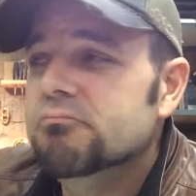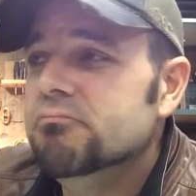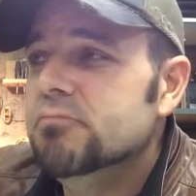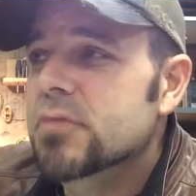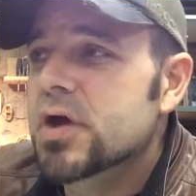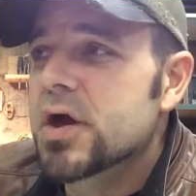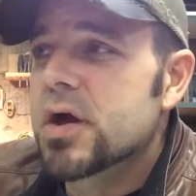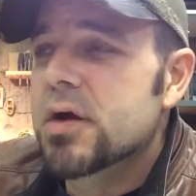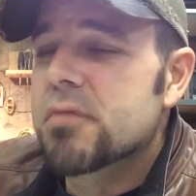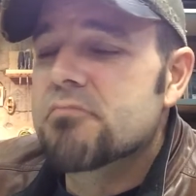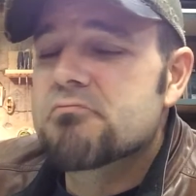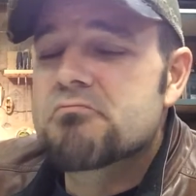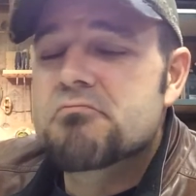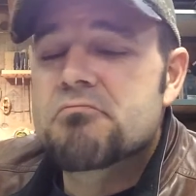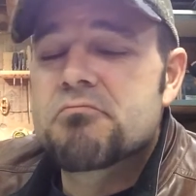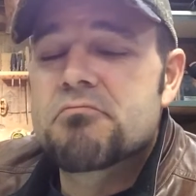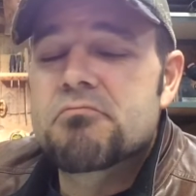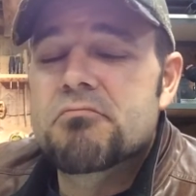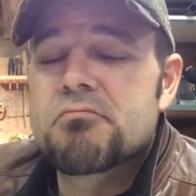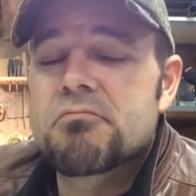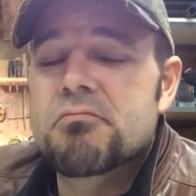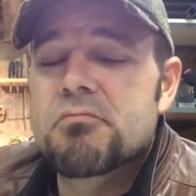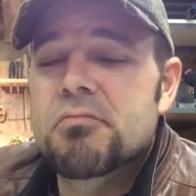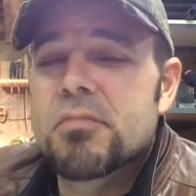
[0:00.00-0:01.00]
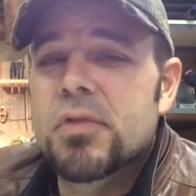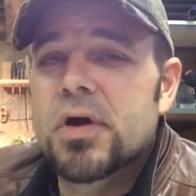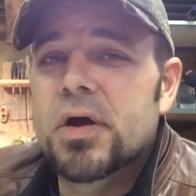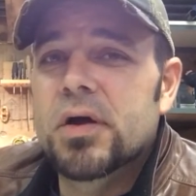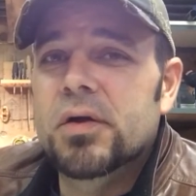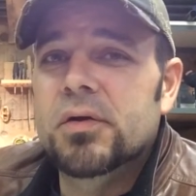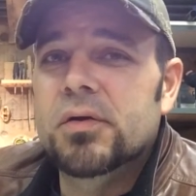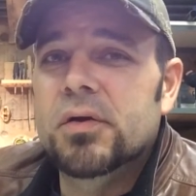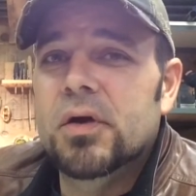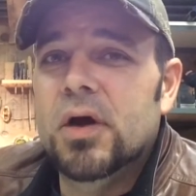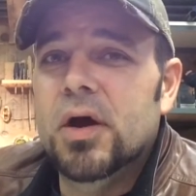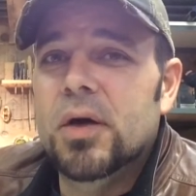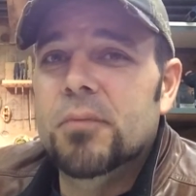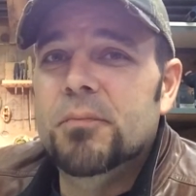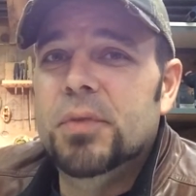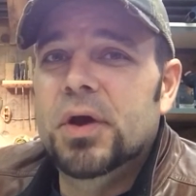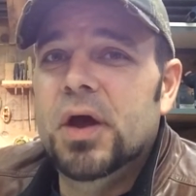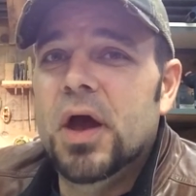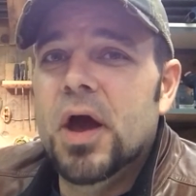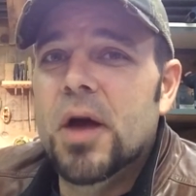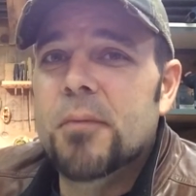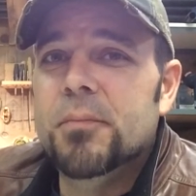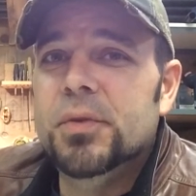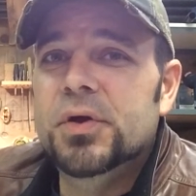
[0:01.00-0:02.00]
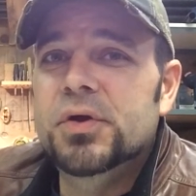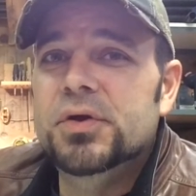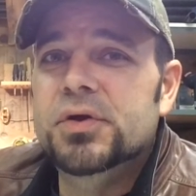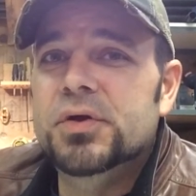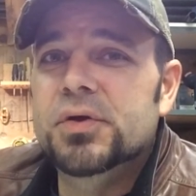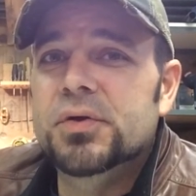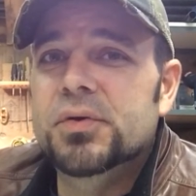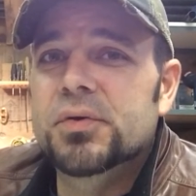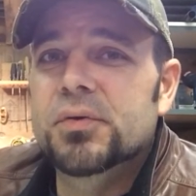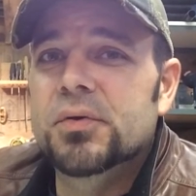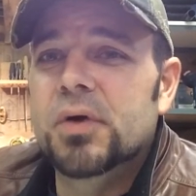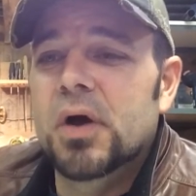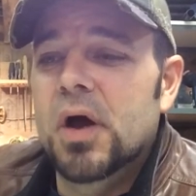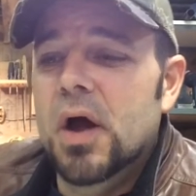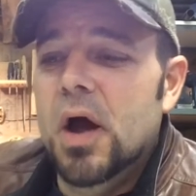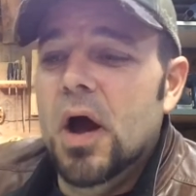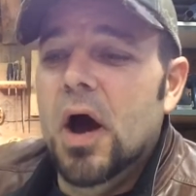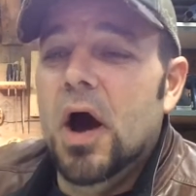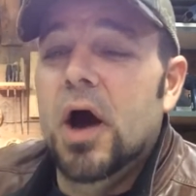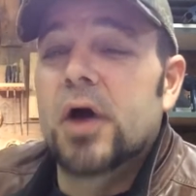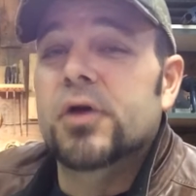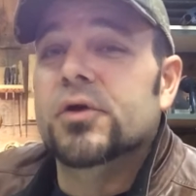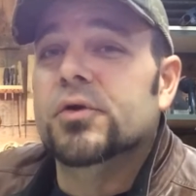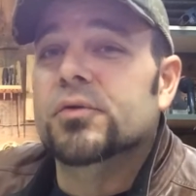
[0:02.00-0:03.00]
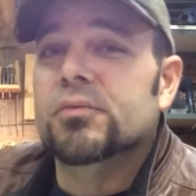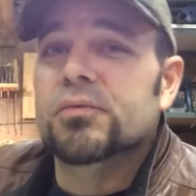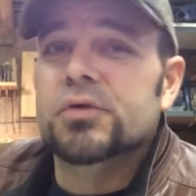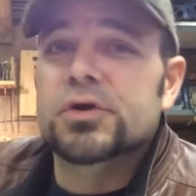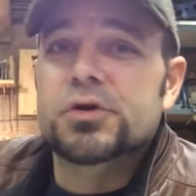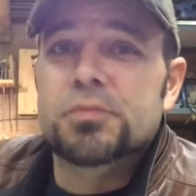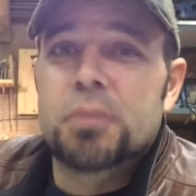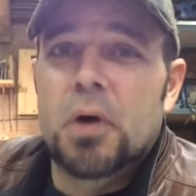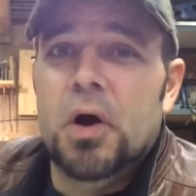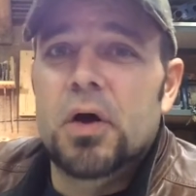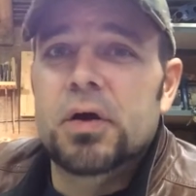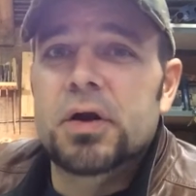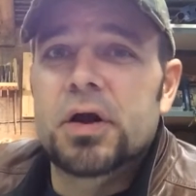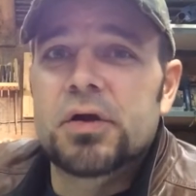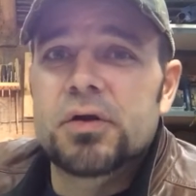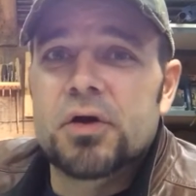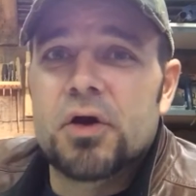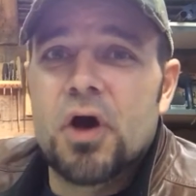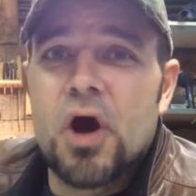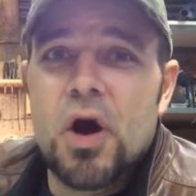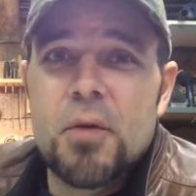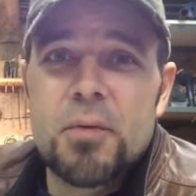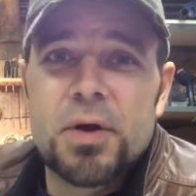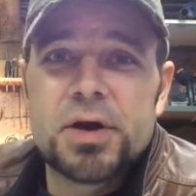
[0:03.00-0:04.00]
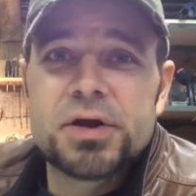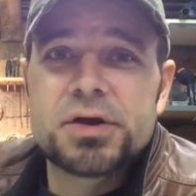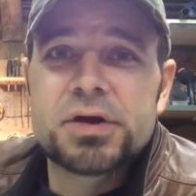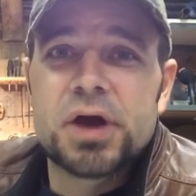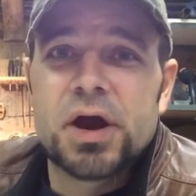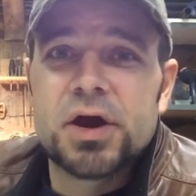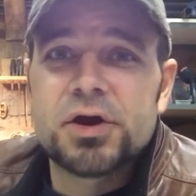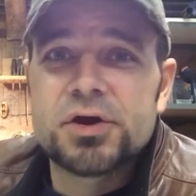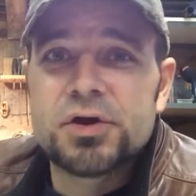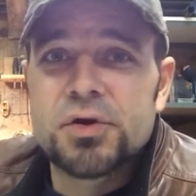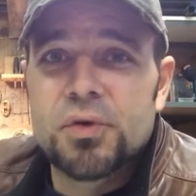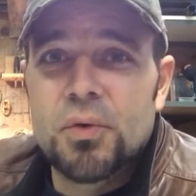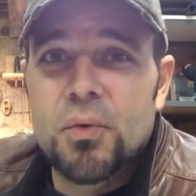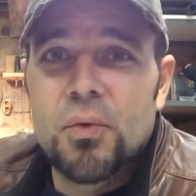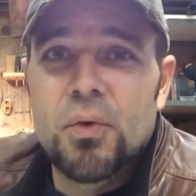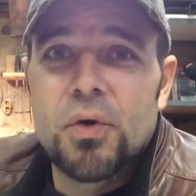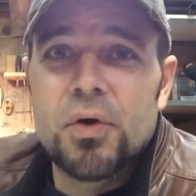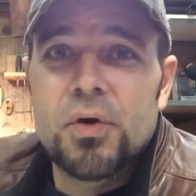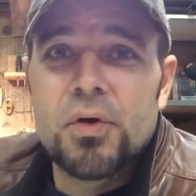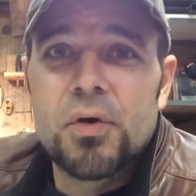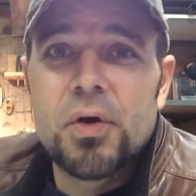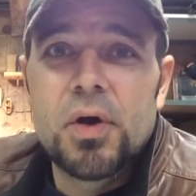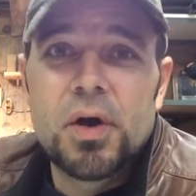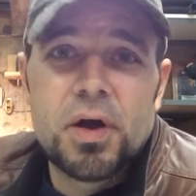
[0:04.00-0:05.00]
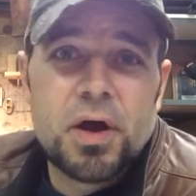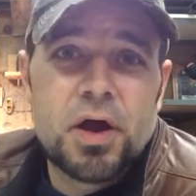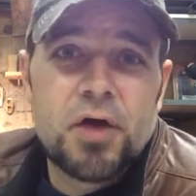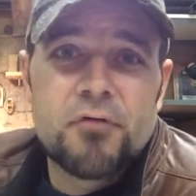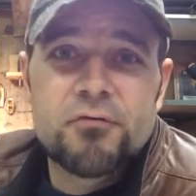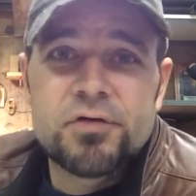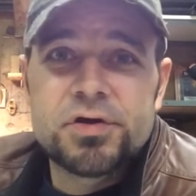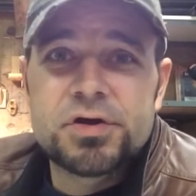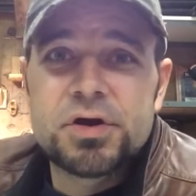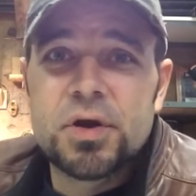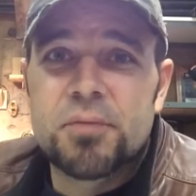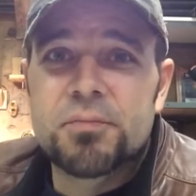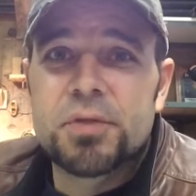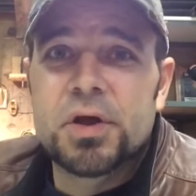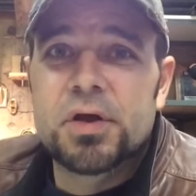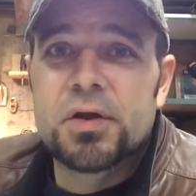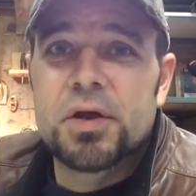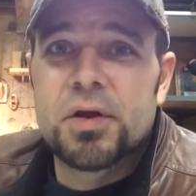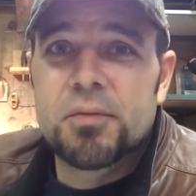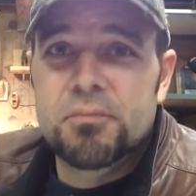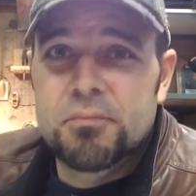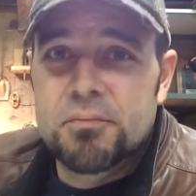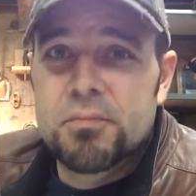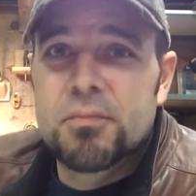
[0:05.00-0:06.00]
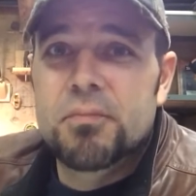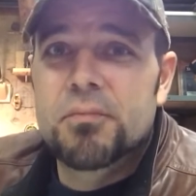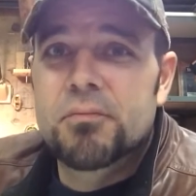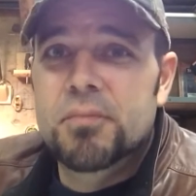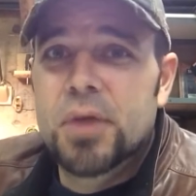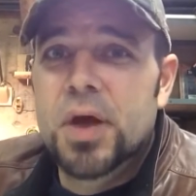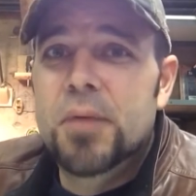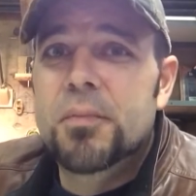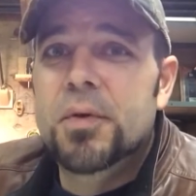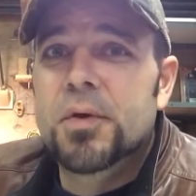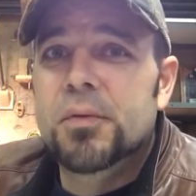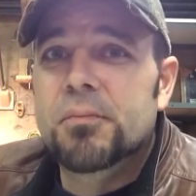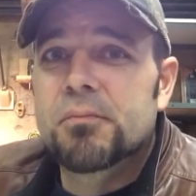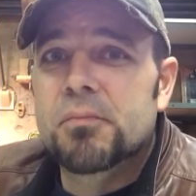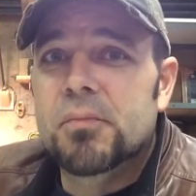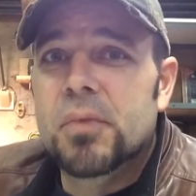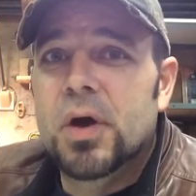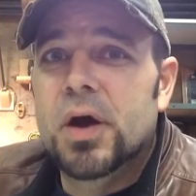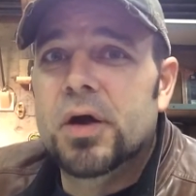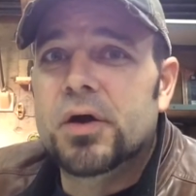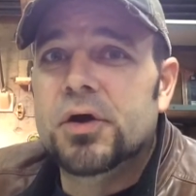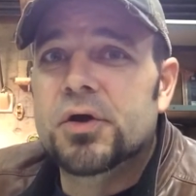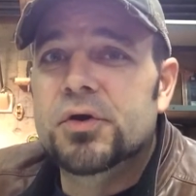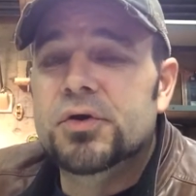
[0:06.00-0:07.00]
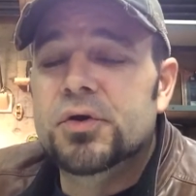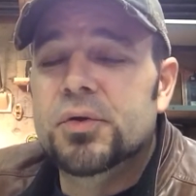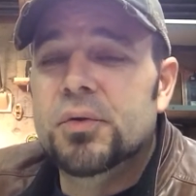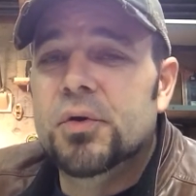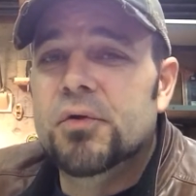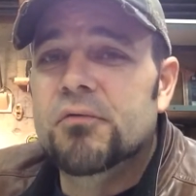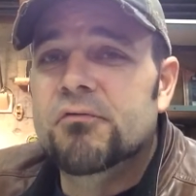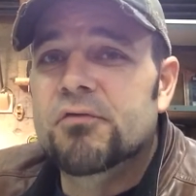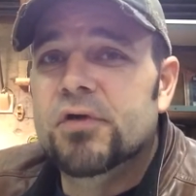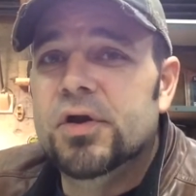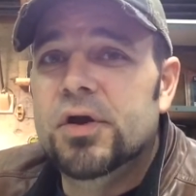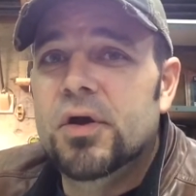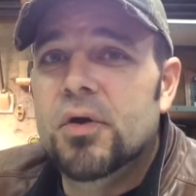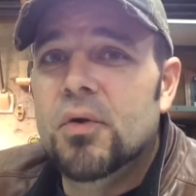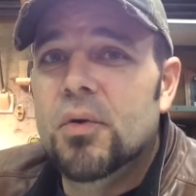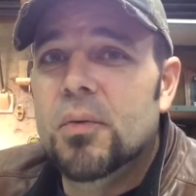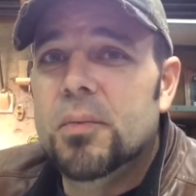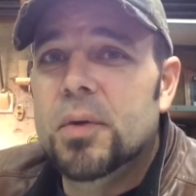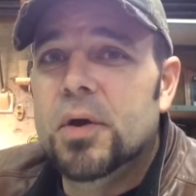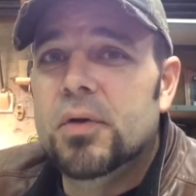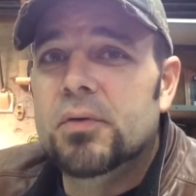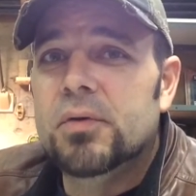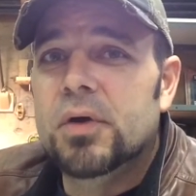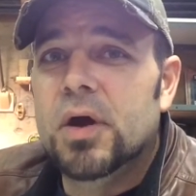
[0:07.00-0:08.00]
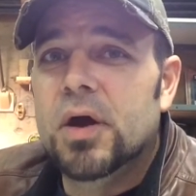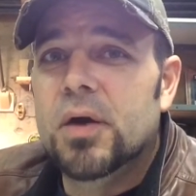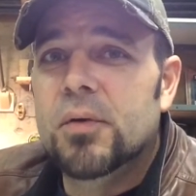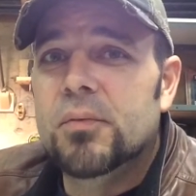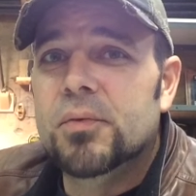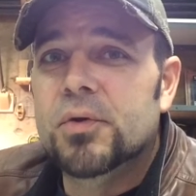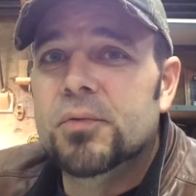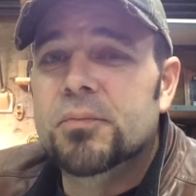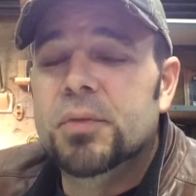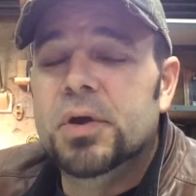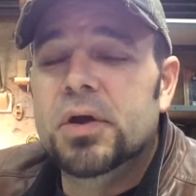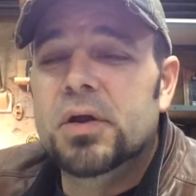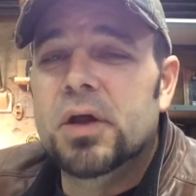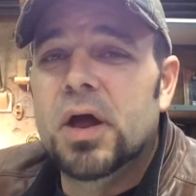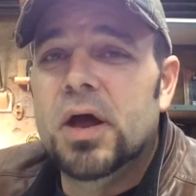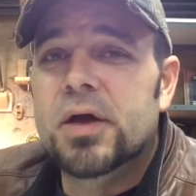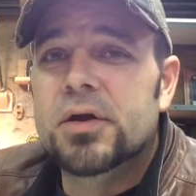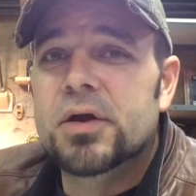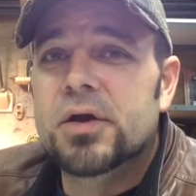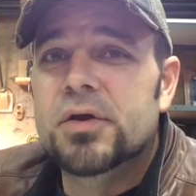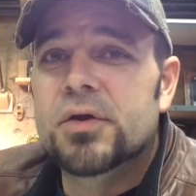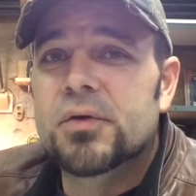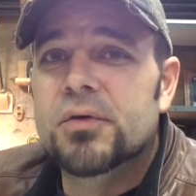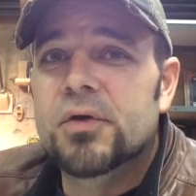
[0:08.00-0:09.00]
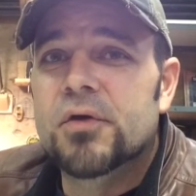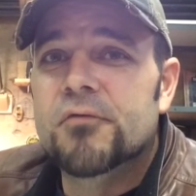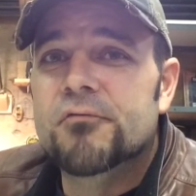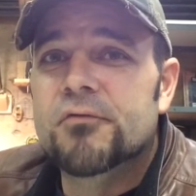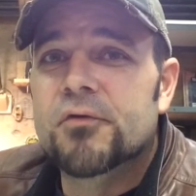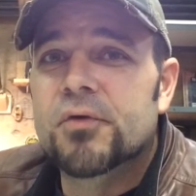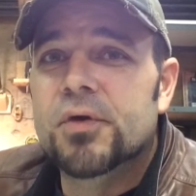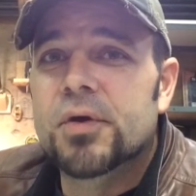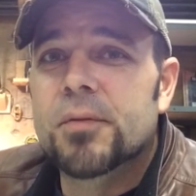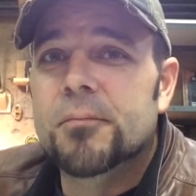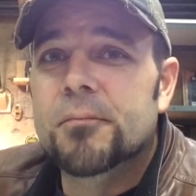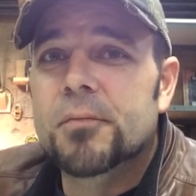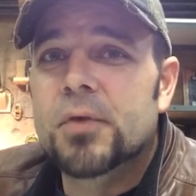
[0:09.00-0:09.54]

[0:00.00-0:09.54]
yeah, and I'd be happy to either respond in the comment section, or if it's something that maybe I could do a video about, I would be glad to do that for you.